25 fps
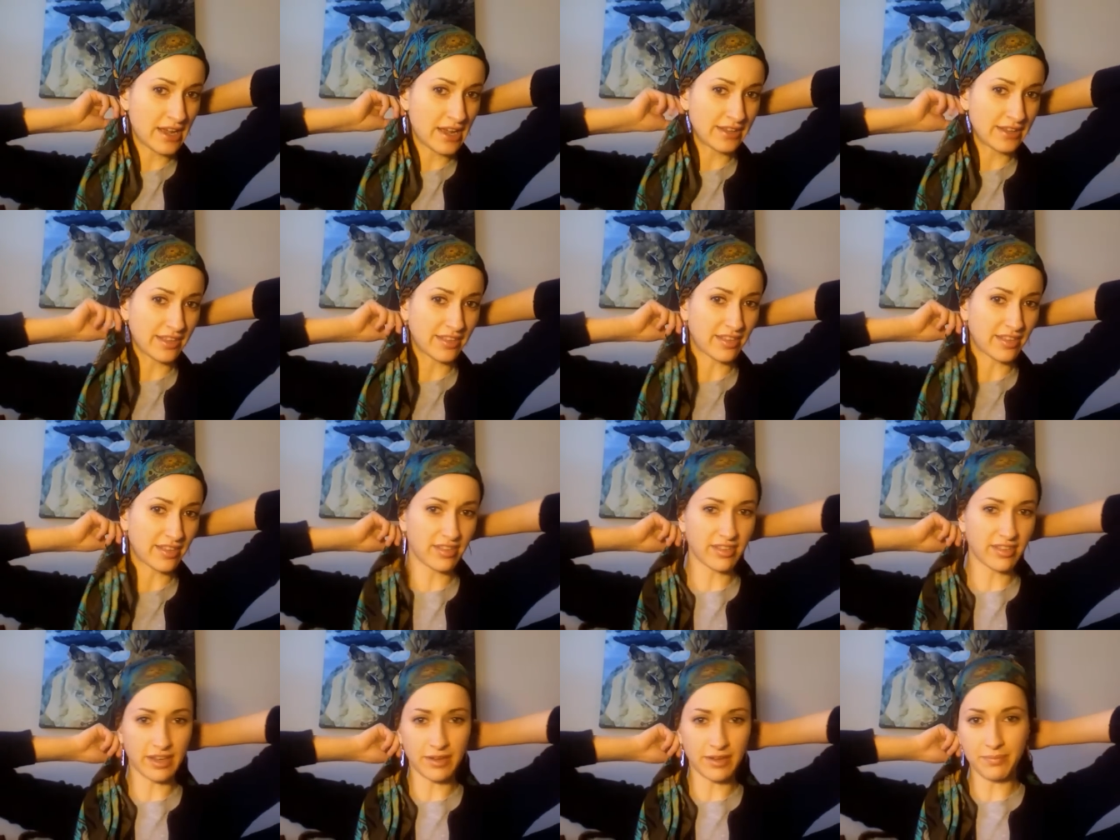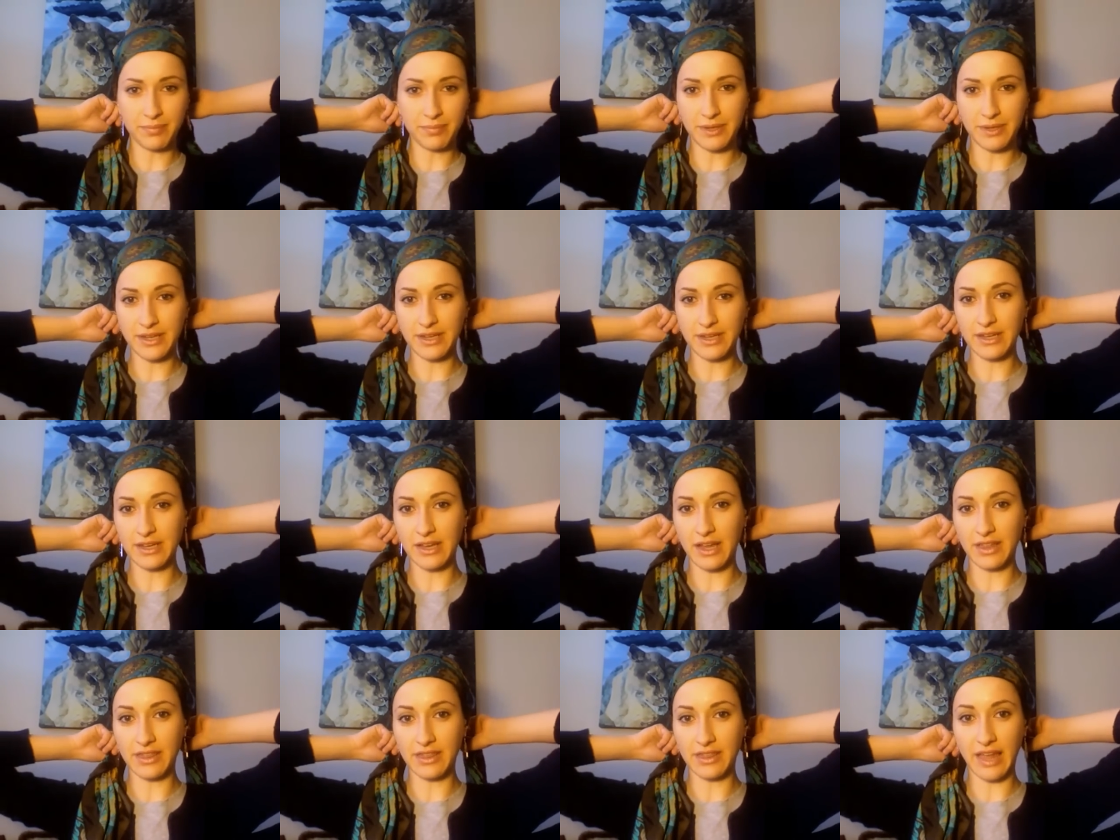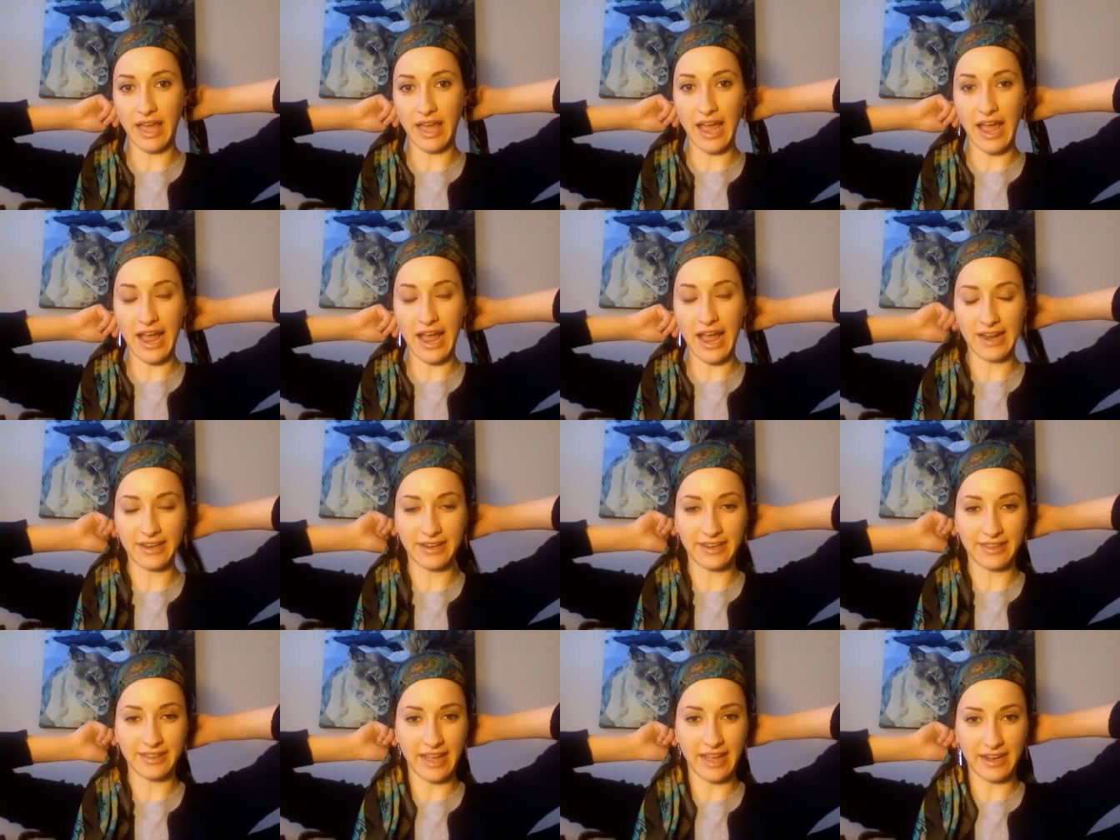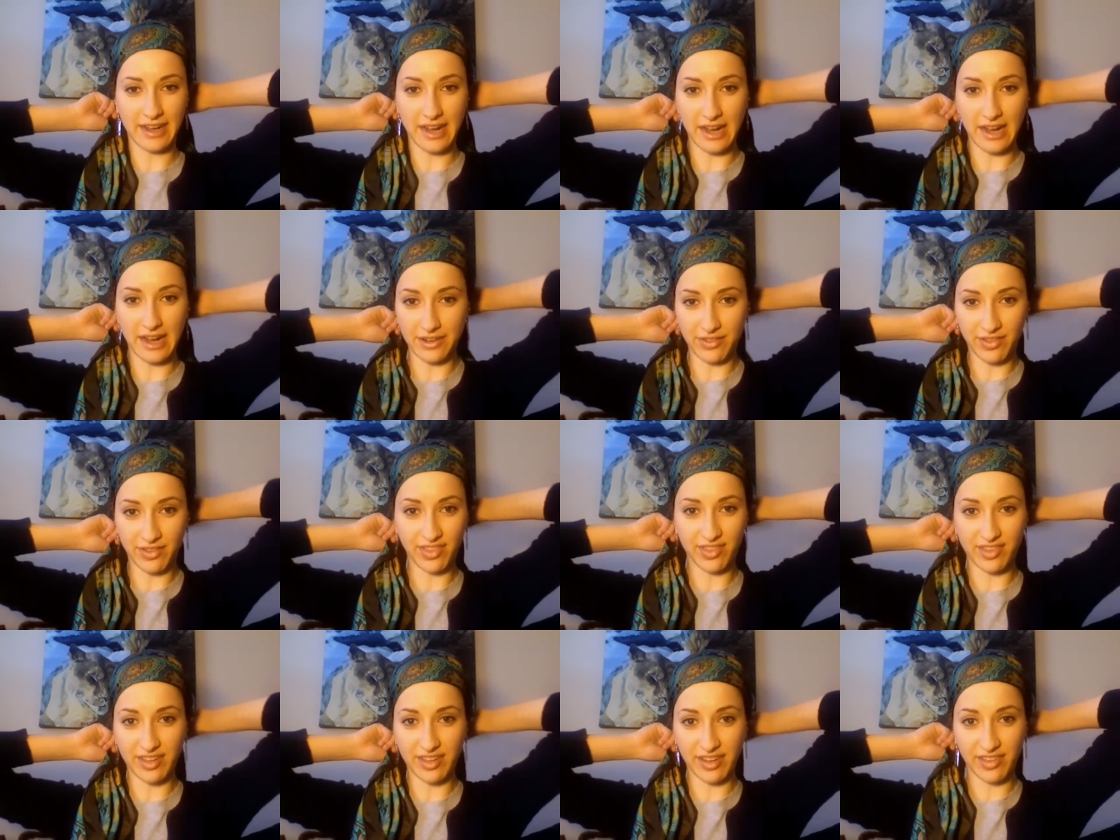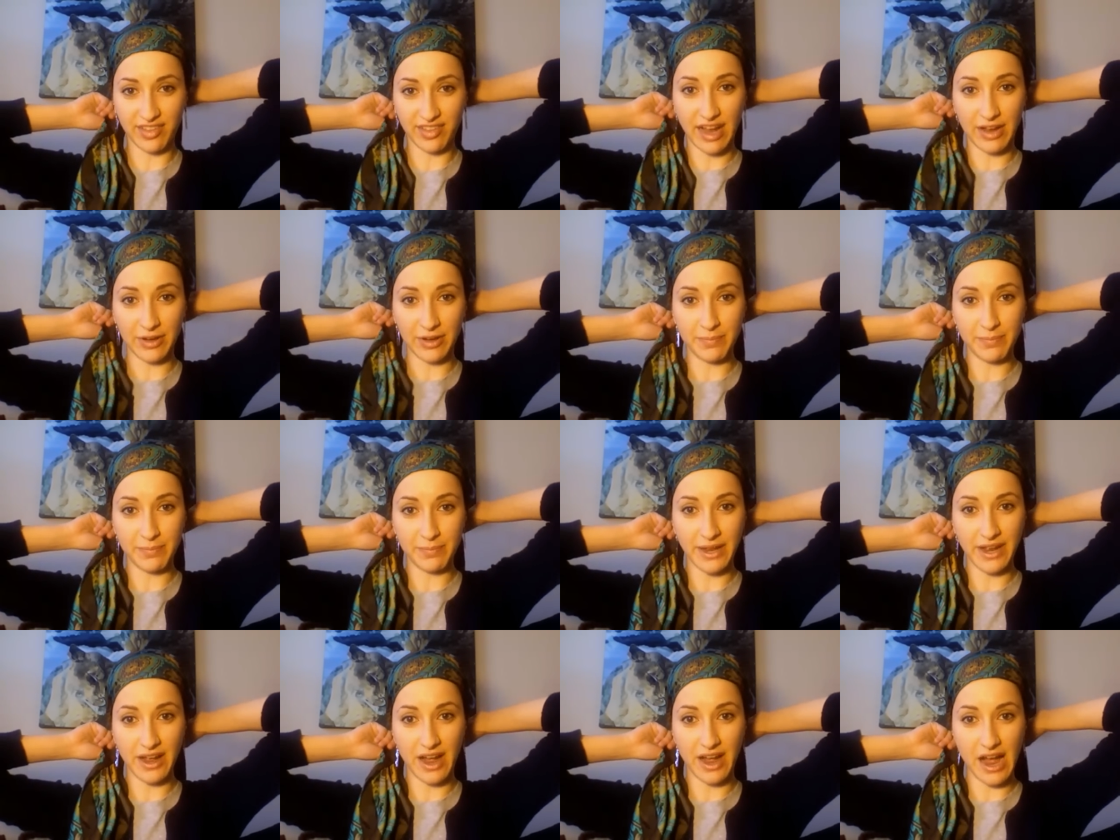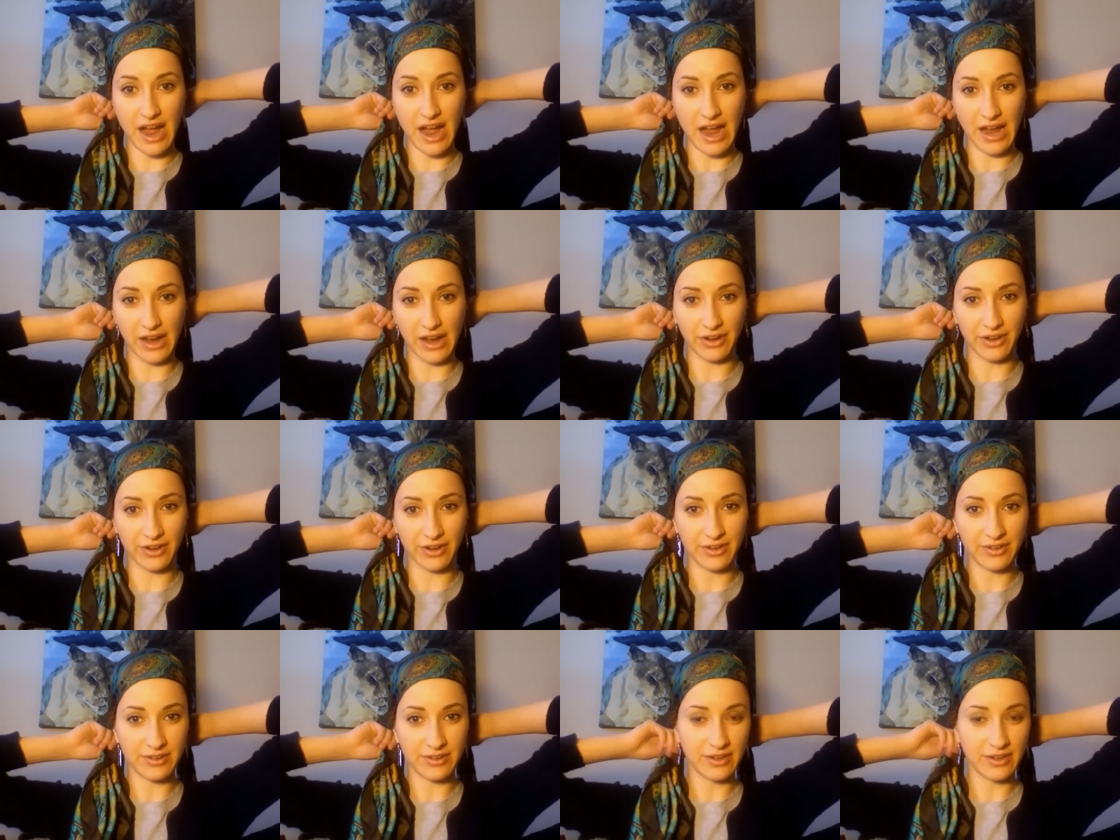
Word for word: this is going to be the end that kind of sticks out a bit higher.